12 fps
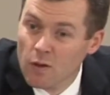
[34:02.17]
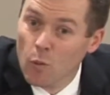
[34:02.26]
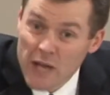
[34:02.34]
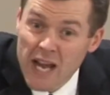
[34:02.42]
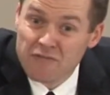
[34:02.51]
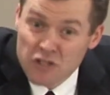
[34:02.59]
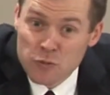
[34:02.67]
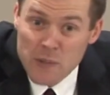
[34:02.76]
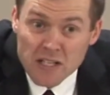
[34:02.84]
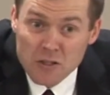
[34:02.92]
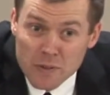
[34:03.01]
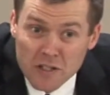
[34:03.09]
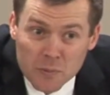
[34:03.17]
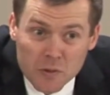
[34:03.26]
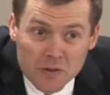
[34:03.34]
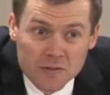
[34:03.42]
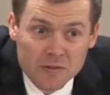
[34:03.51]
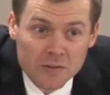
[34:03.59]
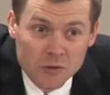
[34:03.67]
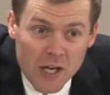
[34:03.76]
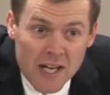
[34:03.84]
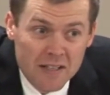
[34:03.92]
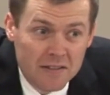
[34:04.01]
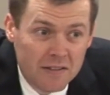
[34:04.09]
We have to speak to people,
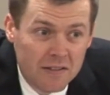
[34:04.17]
right?